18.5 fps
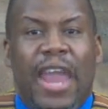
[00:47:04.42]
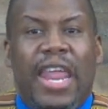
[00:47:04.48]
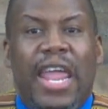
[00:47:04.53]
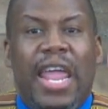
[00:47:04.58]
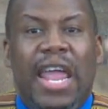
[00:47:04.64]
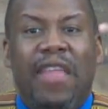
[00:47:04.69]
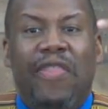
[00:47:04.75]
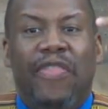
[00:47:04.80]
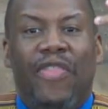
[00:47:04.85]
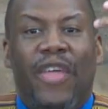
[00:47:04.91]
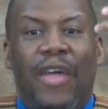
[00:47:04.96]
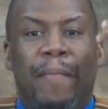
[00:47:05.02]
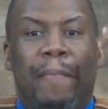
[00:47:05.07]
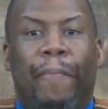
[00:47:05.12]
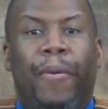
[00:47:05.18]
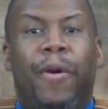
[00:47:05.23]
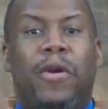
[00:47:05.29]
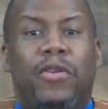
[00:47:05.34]
in the
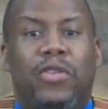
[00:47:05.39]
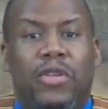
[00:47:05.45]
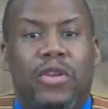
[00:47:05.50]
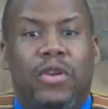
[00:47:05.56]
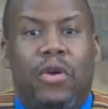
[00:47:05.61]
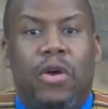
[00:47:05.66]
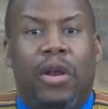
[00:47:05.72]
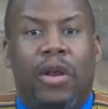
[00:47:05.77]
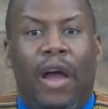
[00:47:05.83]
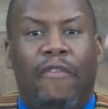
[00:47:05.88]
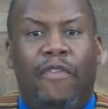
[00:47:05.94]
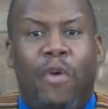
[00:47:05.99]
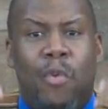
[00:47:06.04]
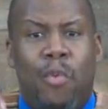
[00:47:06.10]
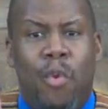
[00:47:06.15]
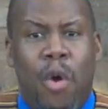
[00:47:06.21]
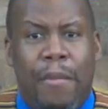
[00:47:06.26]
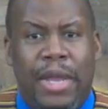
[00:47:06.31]
personhood of a
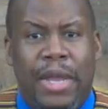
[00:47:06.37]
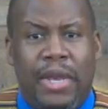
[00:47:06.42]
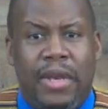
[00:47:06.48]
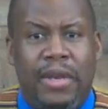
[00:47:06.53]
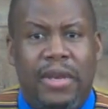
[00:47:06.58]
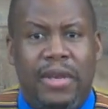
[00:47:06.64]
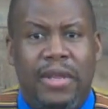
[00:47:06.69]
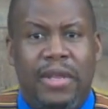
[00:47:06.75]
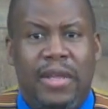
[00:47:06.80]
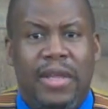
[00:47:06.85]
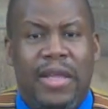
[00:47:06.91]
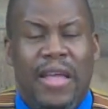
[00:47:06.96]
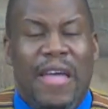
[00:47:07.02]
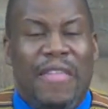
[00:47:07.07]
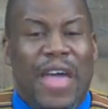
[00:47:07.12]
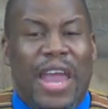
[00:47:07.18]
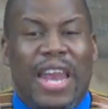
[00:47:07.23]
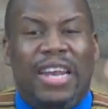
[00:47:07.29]
woman,
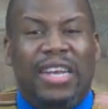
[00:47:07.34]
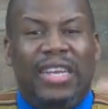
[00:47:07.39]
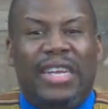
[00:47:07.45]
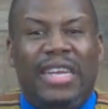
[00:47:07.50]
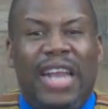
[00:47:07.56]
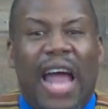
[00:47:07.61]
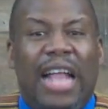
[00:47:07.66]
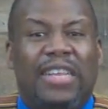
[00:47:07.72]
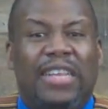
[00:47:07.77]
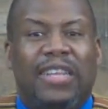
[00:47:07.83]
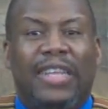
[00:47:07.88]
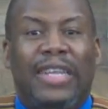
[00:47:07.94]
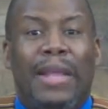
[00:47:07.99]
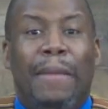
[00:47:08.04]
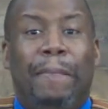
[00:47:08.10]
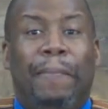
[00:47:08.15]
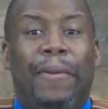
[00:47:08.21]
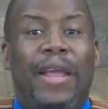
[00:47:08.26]
that it is not
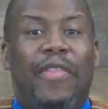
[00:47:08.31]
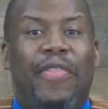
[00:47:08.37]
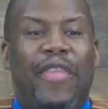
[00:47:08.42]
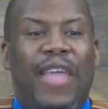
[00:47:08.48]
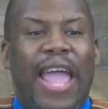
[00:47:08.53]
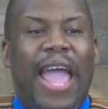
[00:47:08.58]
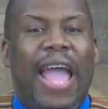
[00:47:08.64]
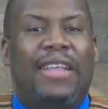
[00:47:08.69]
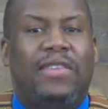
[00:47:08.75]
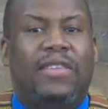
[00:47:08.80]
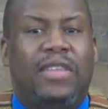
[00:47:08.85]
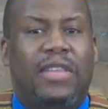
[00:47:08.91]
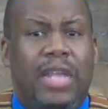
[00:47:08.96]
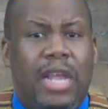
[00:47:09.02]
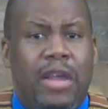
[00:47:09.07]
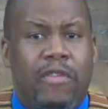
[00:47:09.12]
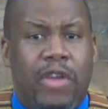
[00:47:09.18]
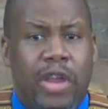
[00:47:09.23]
simply the
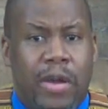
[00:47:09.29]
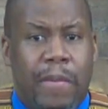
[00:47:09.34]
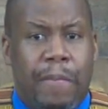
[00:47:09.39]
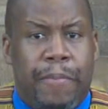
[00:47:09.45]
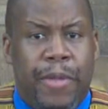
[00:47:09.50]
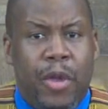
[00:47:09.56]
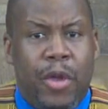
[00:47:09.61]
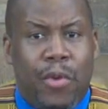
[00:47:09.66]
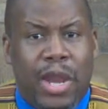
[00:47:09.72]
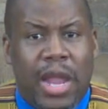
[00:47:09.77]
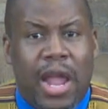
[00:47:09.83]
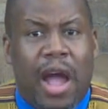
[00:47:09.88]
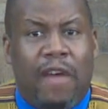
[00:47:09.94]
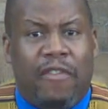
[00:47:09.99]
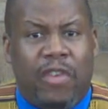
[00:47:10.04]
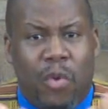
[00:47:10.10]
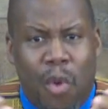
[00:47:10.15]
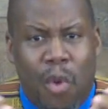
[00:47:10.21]
exterior beauty
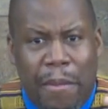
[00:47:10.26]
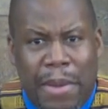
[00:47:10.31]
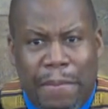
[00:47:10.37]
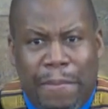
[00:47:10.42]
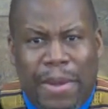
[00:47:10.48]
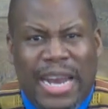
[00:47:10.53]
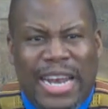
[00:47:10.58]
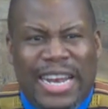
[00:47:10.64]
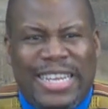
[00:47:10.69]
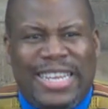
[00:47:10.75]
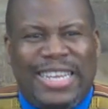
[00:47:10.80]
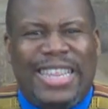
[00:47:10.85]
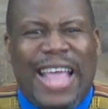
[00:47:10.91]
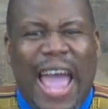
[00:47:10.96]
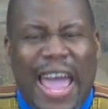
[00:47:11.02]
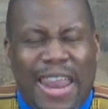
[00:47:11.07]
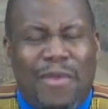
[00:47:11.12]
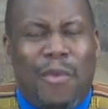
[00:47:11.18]
of a woman, but it is
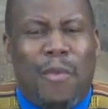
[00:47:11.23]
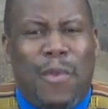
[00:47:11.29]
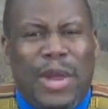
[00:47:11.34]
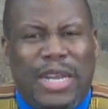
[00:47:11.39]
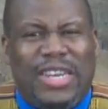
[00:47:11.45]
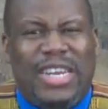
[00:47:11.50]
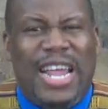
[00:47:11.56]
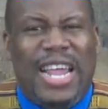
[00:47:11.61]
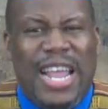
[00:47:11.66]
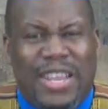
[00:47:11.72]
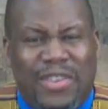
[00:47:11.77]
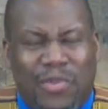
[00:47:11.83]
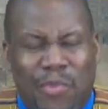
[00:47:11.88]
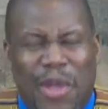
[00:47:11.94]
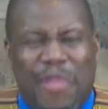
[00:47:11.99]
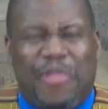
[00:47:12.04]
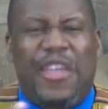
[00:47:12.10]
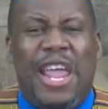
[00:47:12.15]
that which is
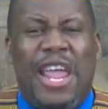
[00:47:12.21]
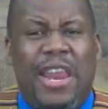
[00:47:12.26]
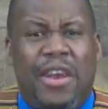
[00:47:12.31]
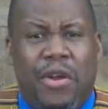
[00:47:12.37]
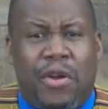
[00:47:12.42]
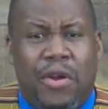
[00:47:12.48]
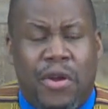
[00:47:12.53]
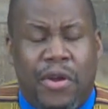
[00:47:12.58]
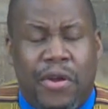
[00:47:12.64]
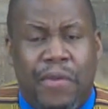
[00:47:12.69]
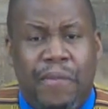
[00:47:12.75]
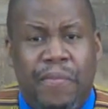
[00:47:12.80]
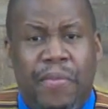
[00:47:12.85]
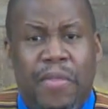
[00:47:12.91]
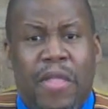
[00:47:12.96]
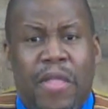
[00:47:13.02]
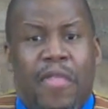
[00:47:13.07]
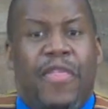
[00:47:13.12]
within her
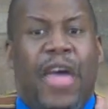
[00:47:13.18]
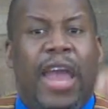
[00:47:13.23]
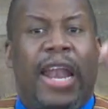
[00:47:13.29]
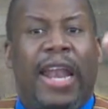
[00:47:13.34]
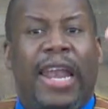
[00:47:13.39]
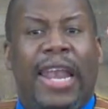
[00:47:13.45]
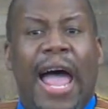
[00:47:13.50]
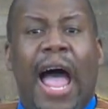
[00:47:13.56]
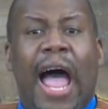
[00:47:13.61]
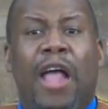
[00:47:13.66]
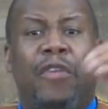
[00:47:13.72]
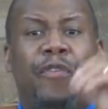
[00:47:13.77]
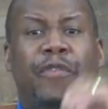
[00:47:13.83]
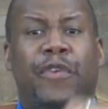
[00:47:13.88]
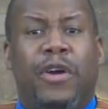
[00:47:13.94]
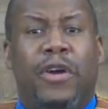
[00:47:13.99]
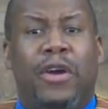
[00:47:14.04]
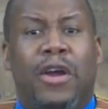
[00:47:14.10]
that allows
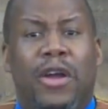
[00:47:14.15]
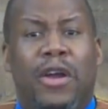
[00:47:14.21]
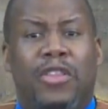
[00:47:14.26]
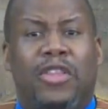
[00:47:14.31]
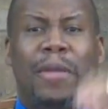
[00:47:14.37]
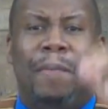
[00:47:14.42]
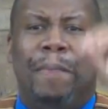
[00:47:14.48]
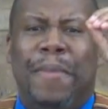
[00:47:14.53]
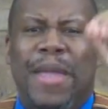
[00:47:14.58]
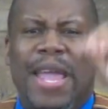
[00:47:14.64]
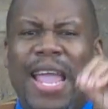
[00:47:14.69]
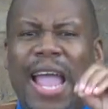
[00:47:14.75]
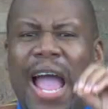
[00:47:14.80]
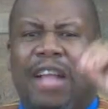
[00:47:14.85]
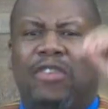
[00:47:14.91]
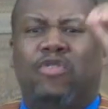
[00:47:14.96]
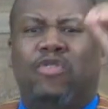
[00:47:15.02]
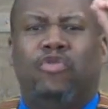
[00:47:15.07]
for her to be
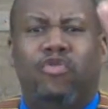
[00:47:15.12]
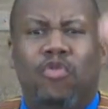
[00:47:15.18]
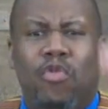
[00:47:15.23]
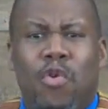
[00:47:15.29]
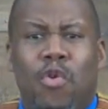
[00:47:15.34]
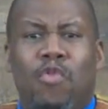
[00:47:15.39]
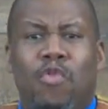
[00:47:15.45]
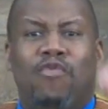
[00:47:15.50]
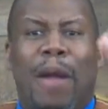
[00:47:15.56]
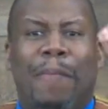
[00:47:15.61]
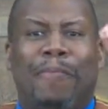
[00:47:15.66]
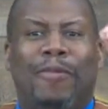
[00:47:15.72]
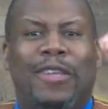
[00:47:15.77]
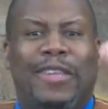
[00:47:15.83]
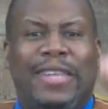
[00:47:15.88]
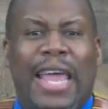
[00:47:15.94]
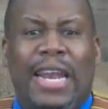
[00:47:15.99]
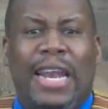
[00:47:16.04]
a true
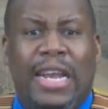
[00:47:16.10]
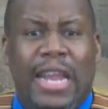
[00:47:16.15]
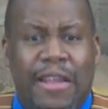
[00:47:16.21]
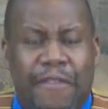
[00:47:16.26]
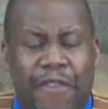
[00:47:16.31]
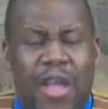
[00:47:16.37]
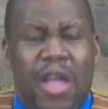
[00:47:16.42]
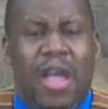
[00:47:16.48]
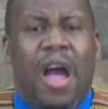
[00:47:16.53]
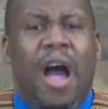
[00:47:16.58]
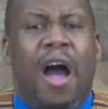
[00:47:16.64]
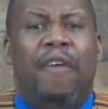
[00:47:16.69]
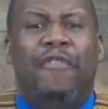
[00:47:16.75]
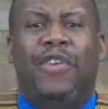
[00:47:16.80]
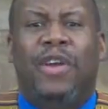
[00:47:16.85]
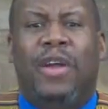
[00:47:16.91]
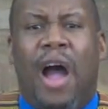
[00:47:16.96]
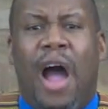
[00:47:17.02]
representative
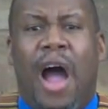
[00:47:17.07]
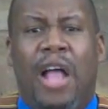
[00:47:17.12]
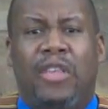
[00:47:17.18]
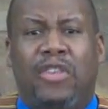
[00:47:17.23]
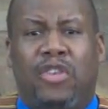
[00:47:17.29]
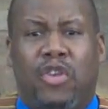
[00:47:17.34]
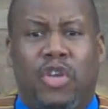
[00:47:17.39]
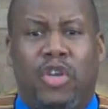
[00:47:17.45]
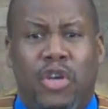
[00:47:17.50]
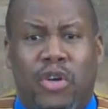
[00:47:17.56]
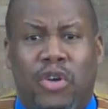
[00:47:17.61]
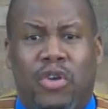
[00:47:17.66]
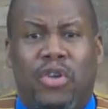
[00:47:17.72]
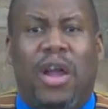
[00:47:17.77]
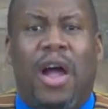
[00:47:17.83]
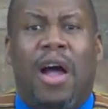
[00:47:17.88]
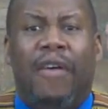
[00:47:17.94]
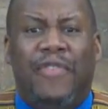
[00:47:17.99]
of God's church,
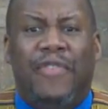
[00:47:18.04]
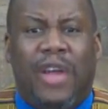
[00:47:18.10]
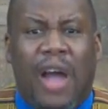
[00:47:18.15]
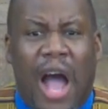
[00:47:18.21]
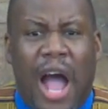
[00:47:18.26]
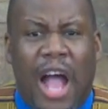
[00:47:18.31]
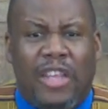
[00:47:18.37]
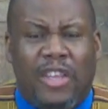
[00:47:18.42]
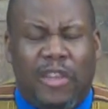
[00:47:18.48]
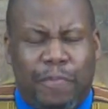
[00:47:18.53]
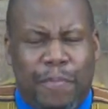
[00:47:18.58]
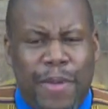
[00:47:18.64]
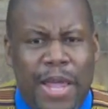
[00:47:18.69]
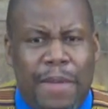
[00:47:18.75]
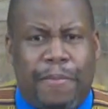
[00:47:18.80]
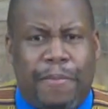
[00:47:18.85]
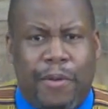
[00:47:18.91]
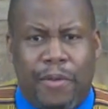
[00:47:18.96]
of God's
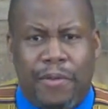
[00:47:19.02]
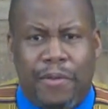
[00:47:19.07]
people.